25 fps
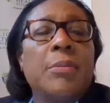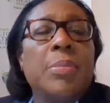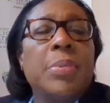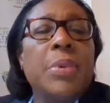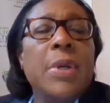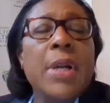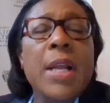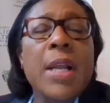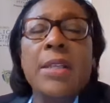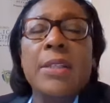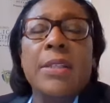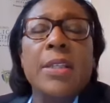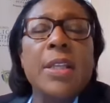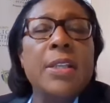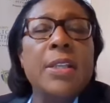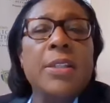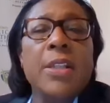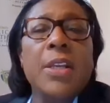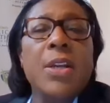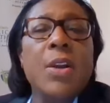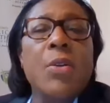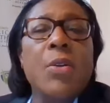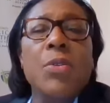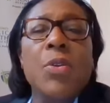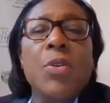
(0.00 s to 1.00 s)
But I think
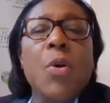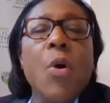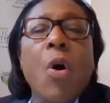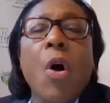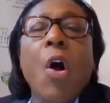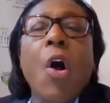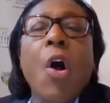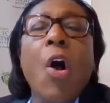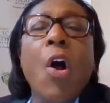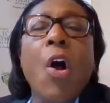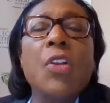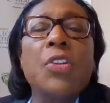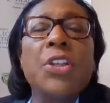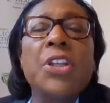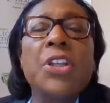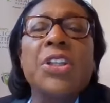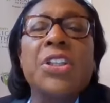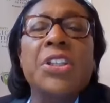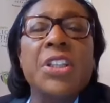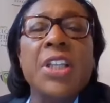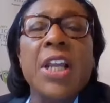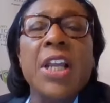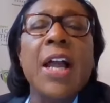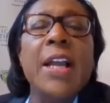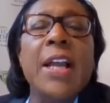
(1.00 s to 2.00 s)
they don't know all the
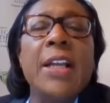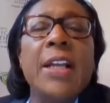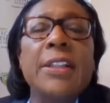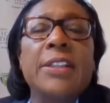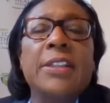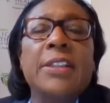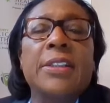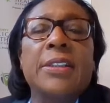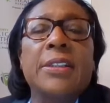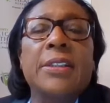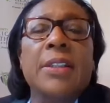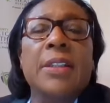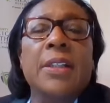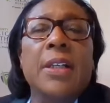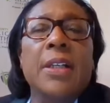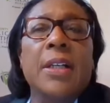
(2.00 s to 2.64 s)
science